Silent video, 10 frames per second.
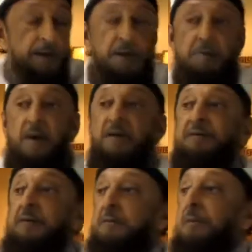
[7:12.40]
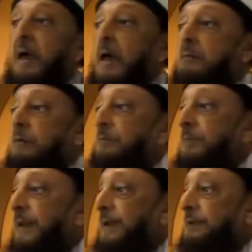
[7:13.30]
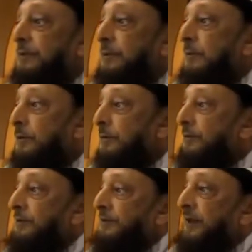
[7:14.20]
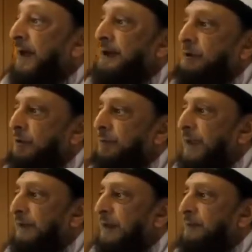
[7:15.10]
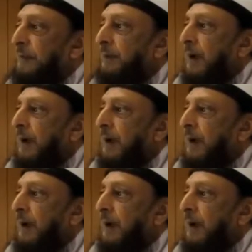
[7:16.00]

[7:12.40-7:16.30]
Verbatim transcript: And the master plan was made, was designed to make Nabi